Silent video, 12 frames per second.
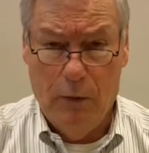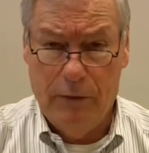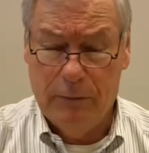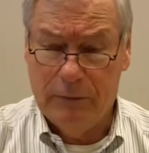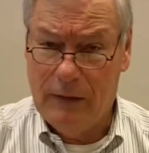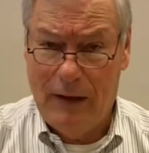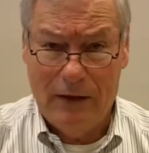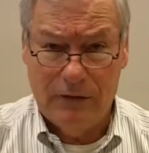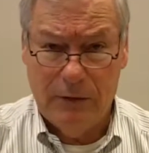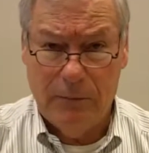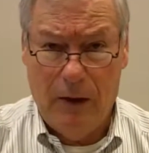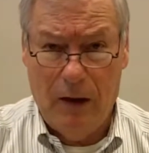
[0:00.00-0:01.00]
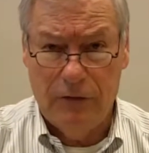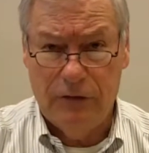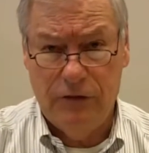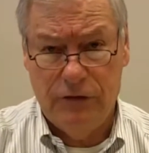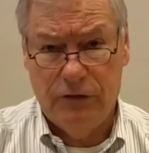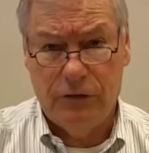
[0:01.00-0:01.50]
One of the classic
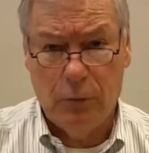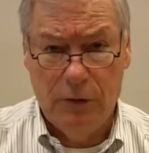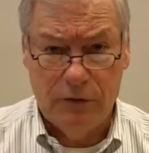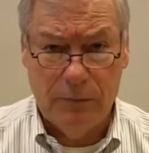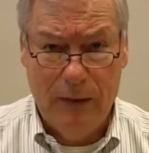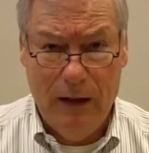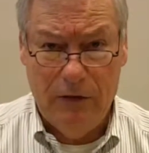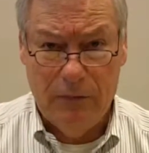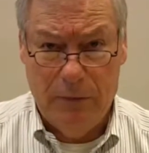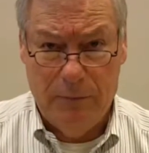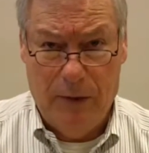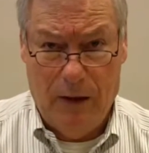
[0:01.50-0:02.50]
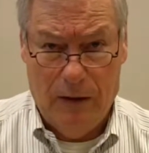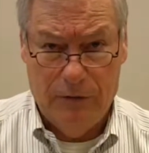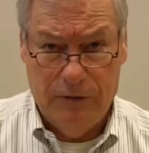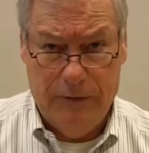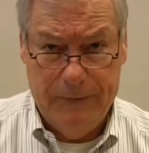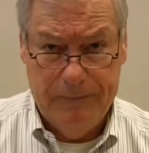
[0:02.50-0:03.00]
policies is the risk management
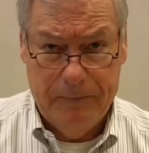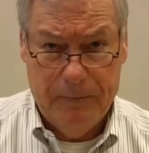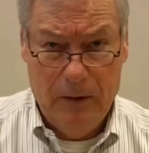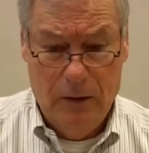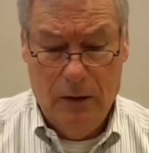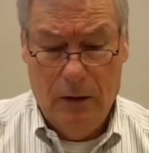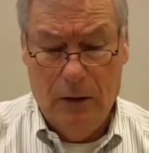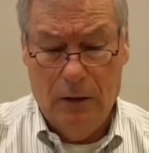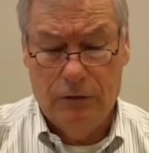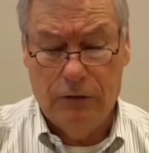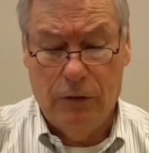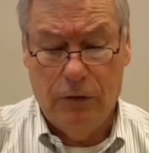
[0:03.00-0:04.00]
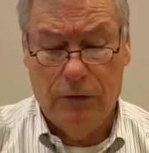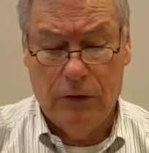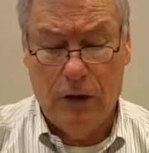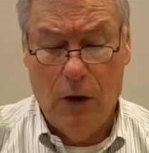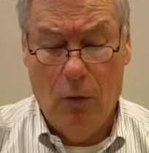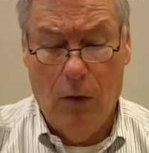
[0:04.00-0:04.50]
policy, so
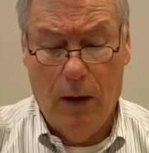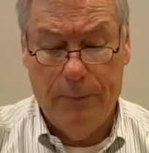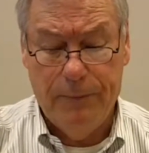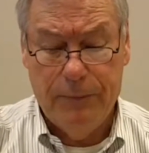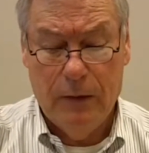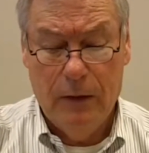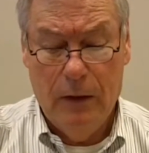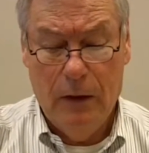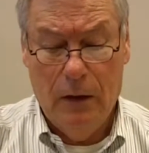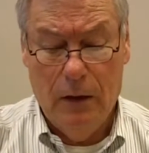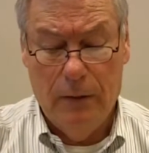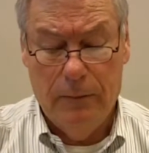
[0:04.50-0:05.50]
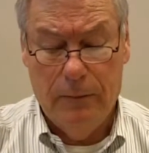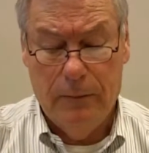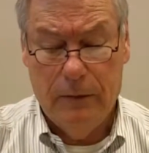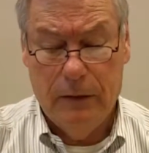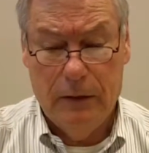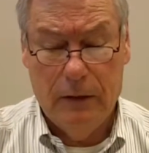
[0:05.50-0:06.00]
that the co-op
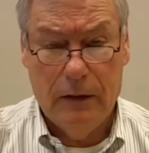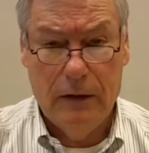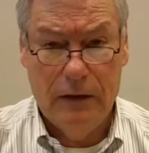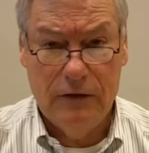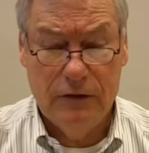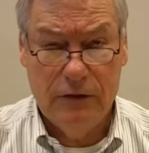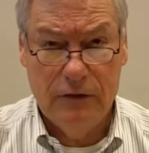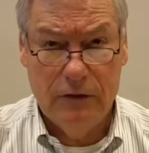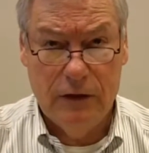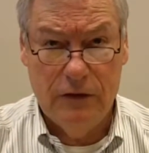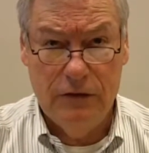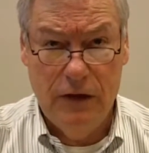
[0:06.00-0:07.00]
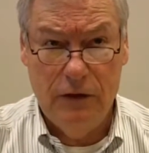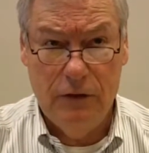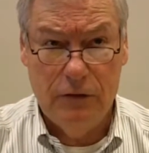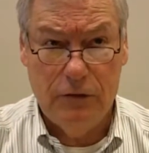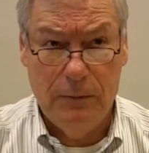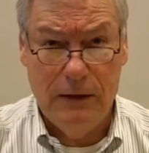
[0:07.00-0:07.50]
can
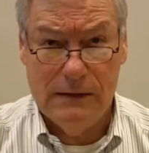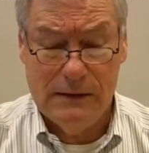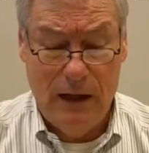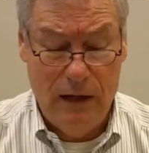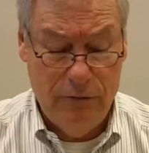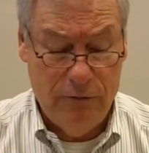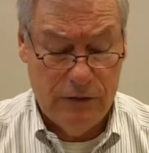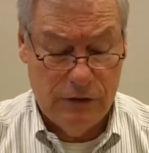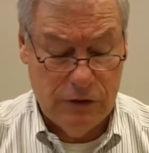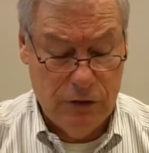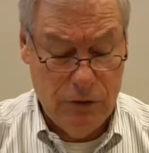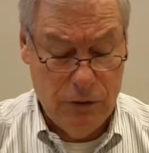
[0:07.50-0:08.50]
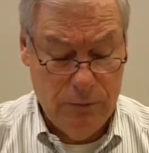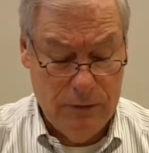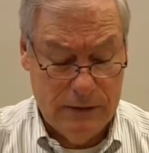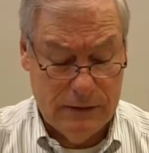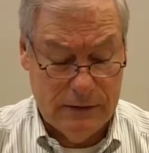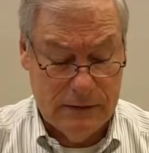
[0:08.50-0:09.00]
continue to be safe and secure
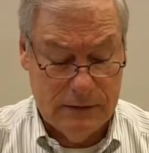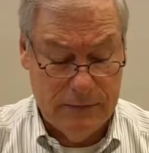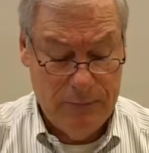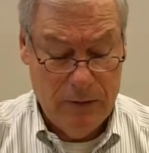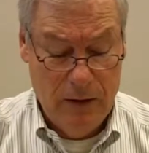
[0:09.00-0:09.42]
business,